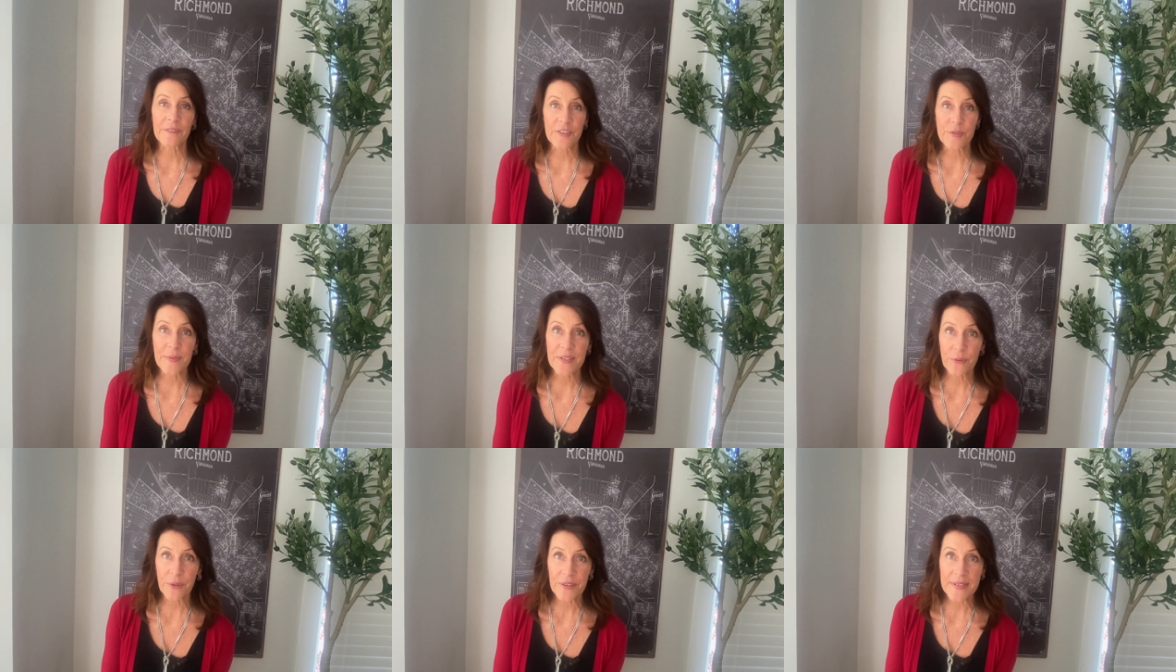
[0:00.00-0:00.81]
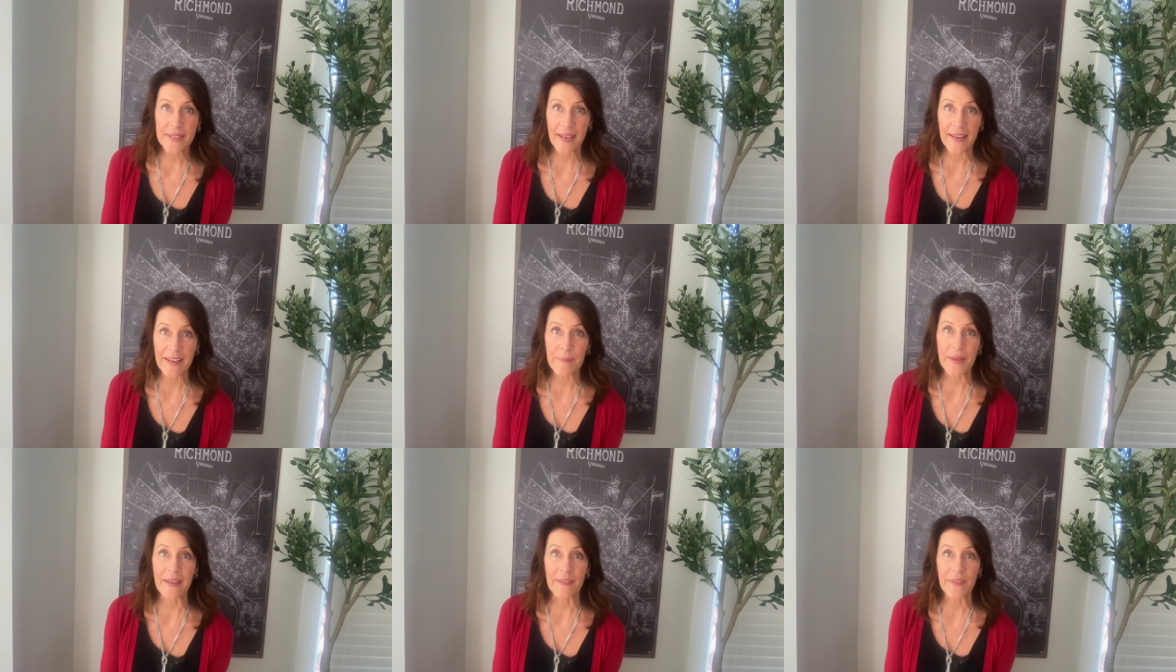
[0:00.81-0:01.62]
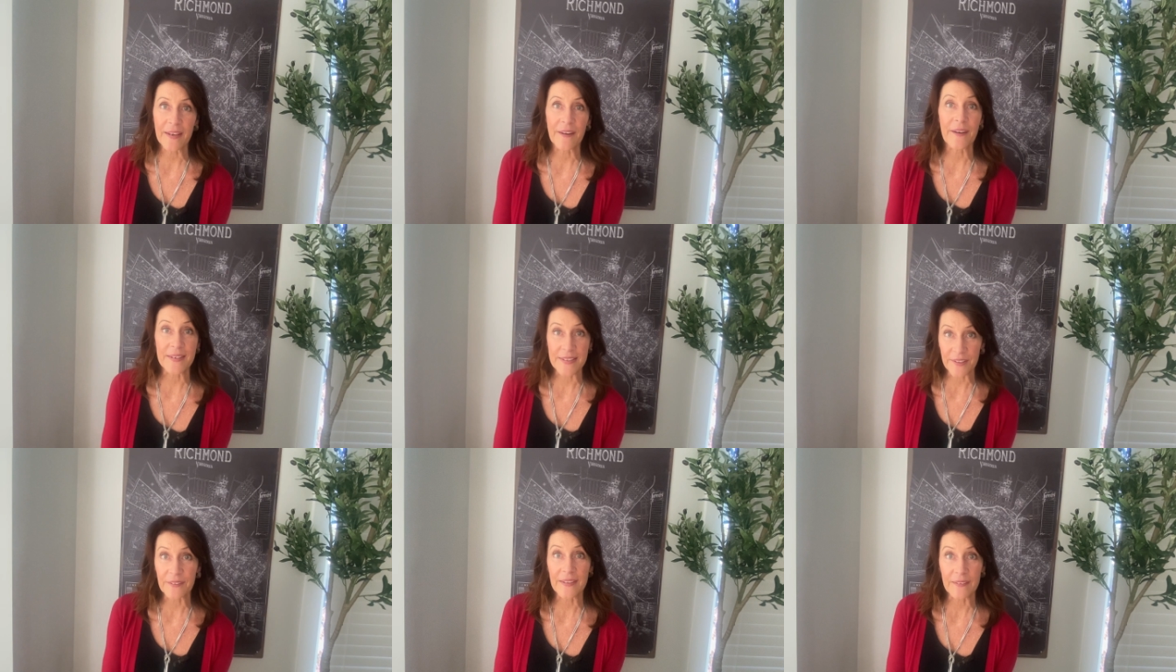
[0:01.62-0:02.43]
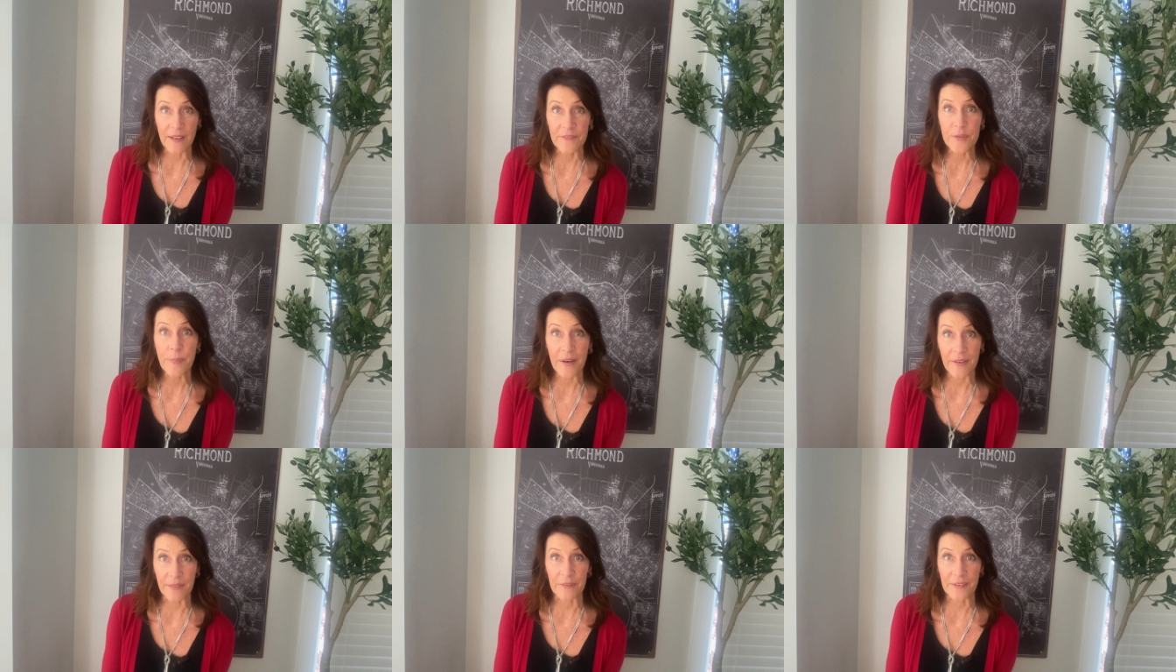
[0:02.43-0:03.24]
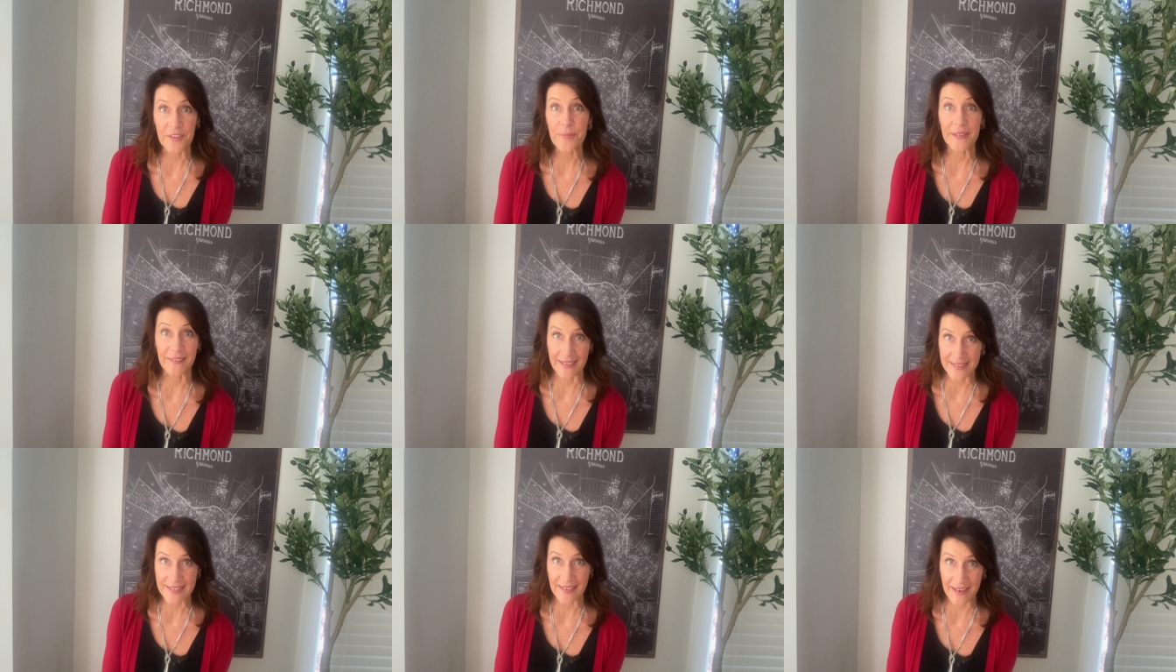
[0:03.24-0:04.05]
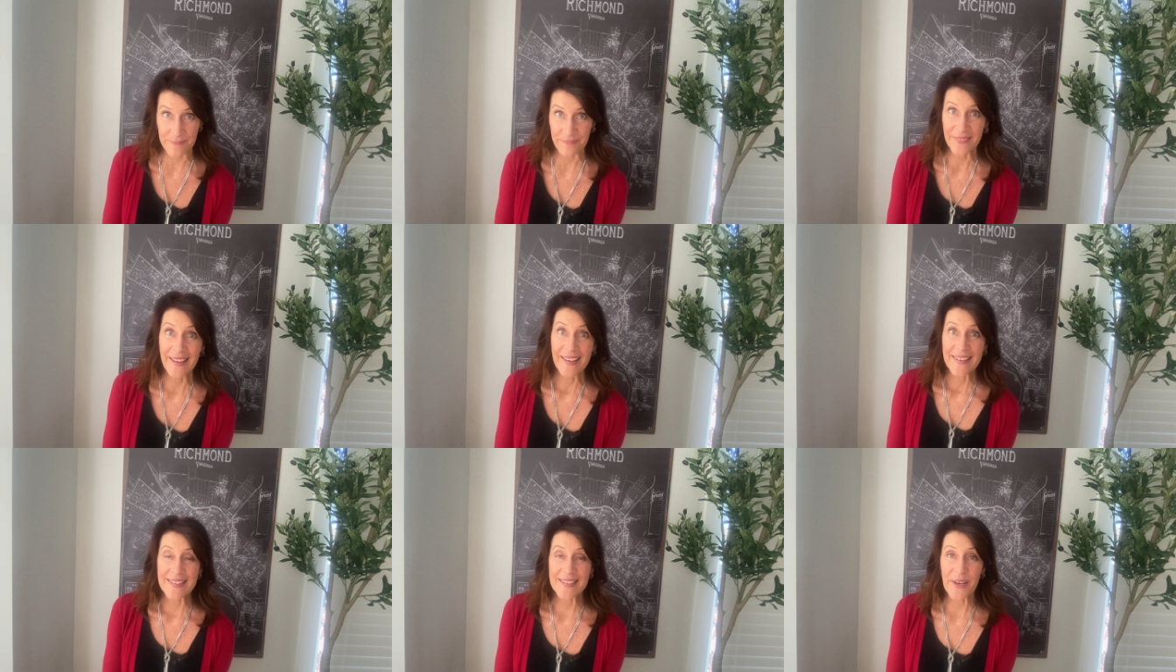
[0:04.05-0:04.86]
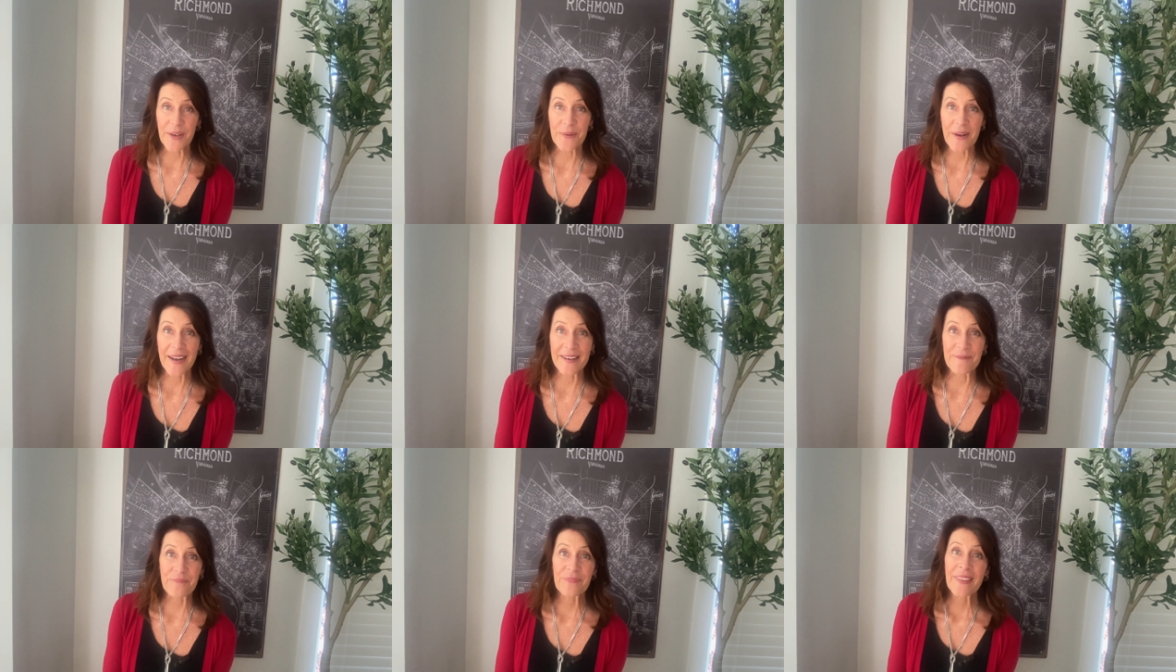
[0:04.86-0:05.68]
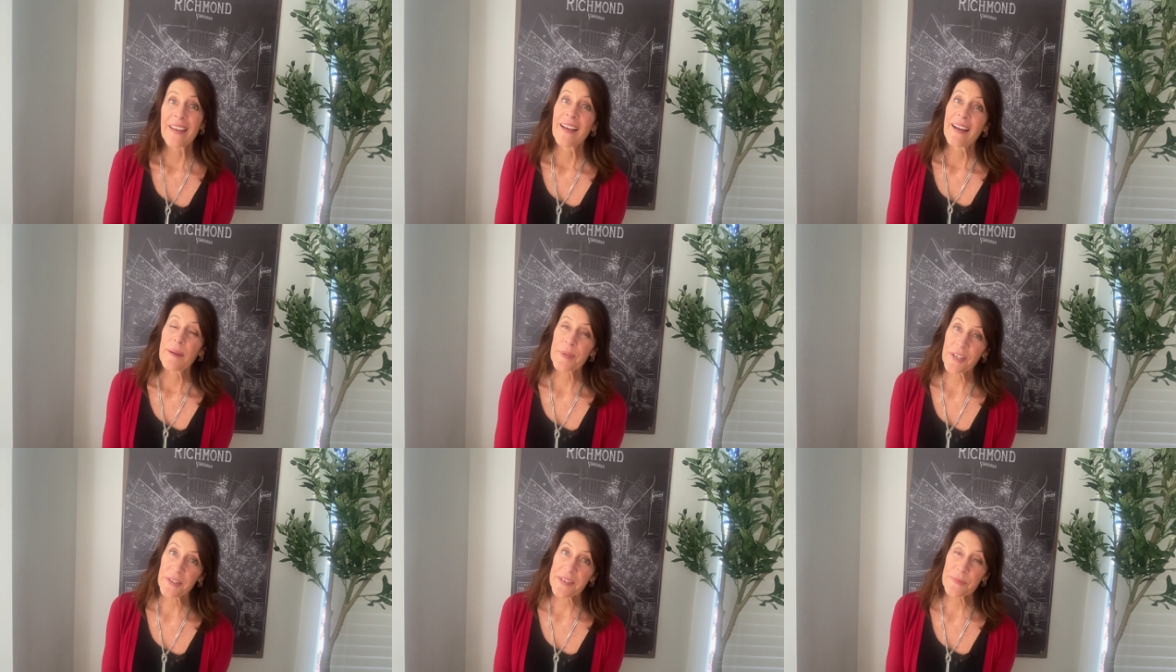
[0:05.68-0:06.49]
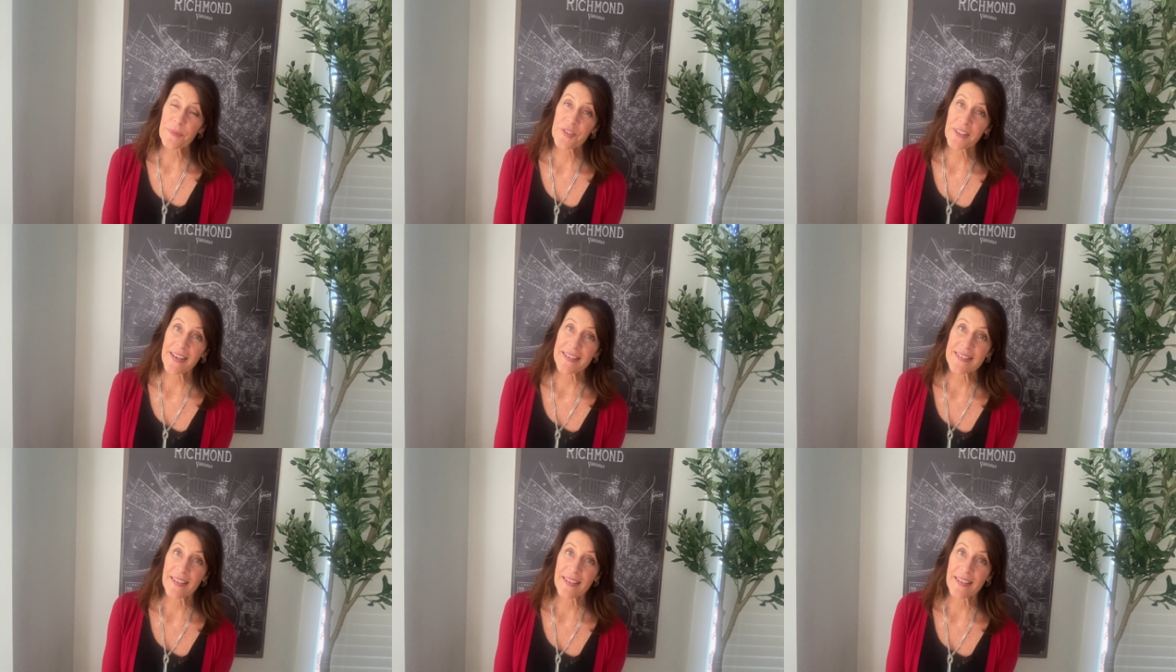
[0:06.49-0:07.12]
the Richmond Squirrels came, and they are a dearly loved part of the Richmond landscape. So curious what you guys